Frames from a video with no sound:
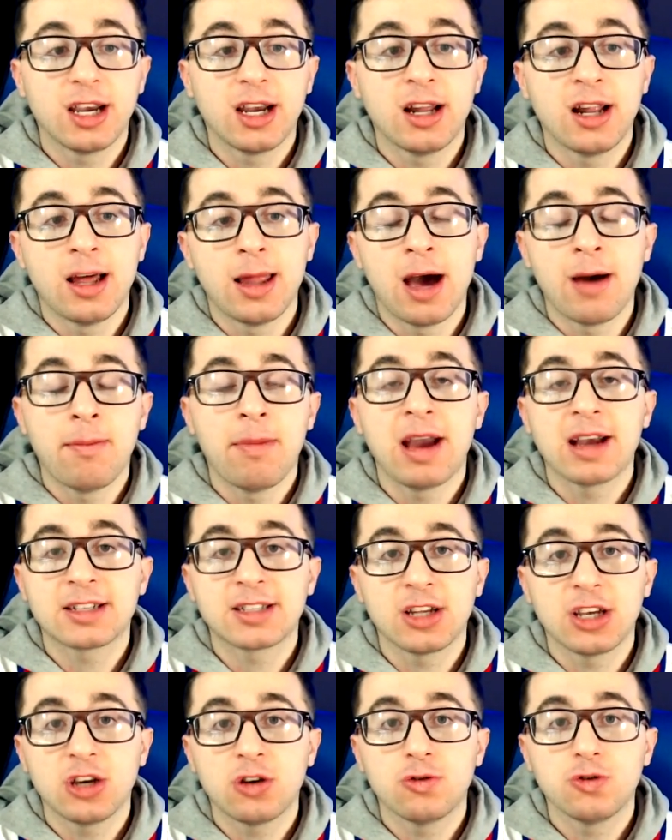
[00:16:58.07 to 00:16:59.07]
And that makes
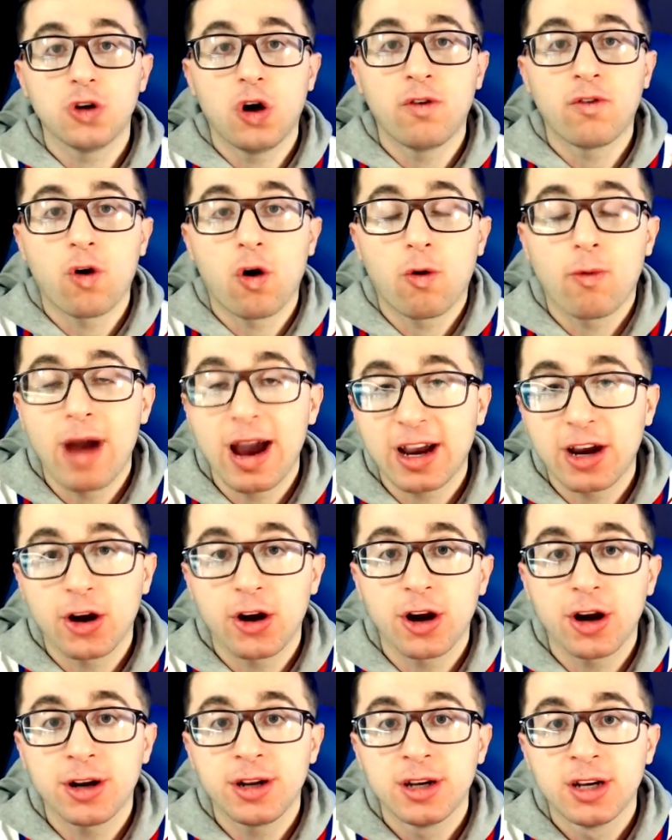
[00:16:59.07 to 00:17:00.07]
the Eagles' overall
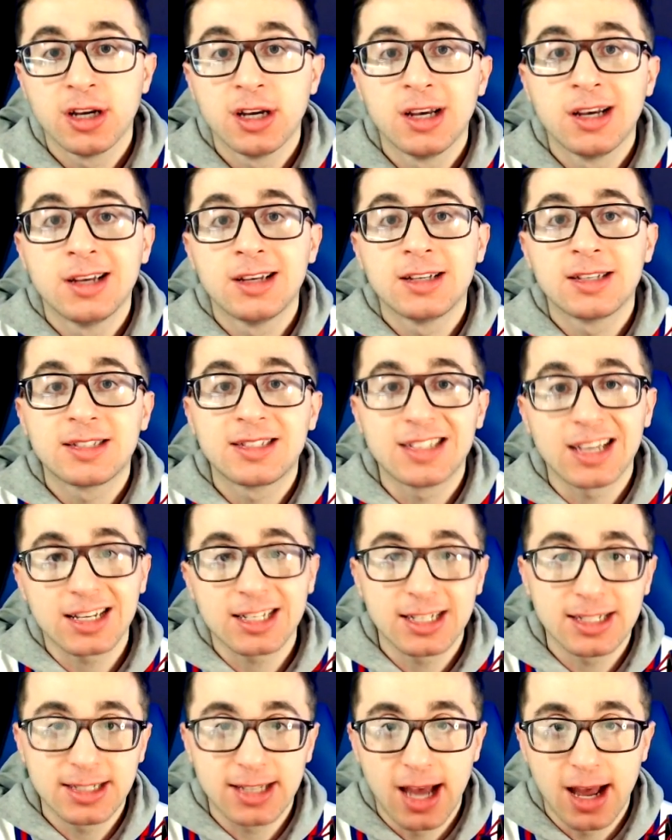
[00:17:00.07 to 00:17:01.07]
record
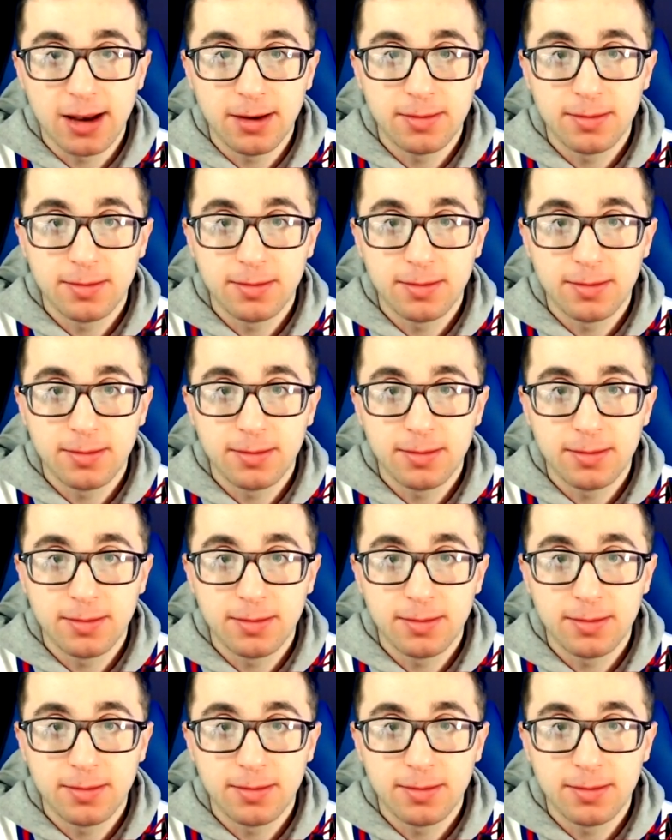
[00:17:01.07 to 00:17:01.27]
6-10.